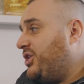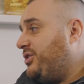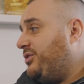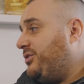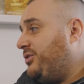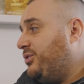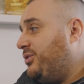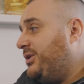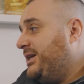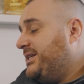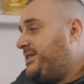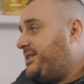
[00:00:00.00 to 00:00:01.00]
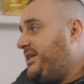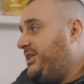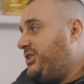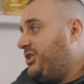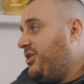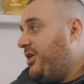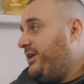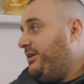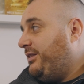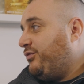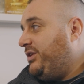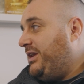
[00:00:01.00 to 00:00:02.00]
and your CGI
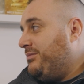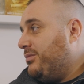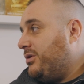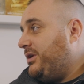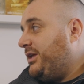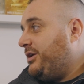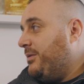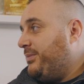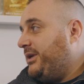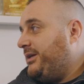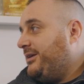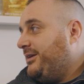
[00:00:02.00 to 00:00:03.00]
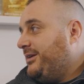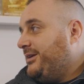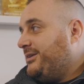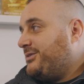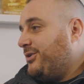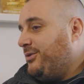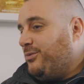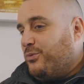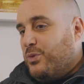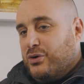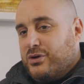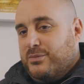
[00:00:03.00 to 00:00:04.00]
and 3D modelling company. So
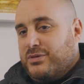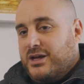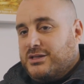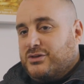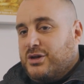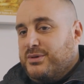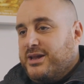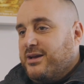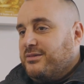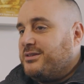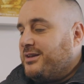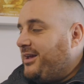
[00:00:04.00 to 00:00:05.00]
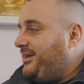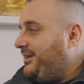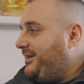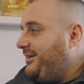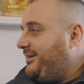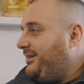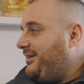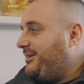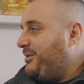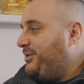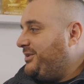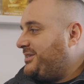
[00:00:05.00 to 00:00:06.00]
welcome, thanks for coming down today and
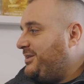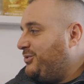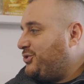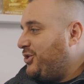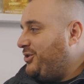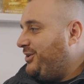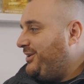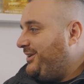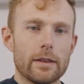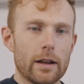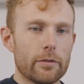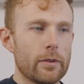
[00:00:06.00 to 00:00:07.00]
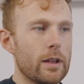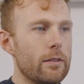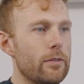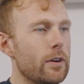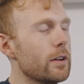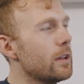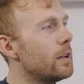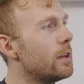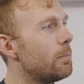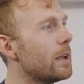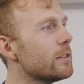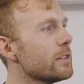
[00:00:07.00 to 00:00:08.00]
coming on this little show. Thanks for the invite,
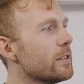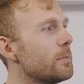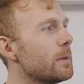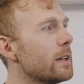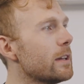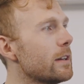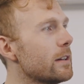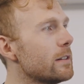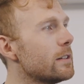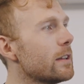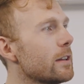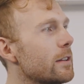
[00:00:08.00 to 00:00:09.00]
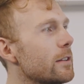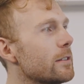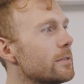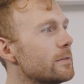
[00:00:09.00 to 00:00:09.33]
pleasure to be here, thank you.